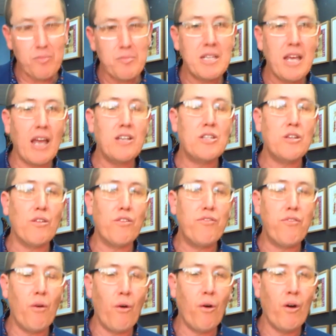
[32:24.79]
from 10
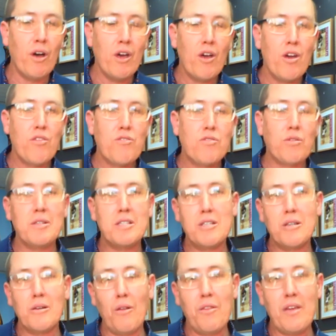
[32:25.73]
till 4 through
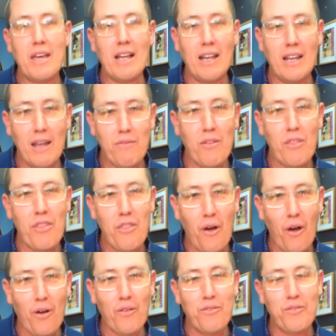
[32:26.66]
until the
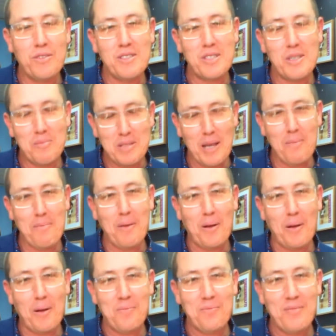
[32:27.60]
11th of
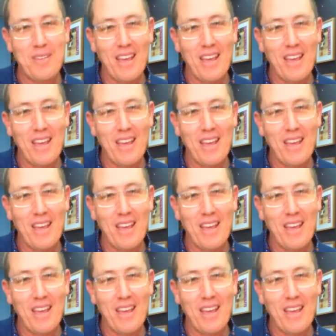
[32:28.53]
September.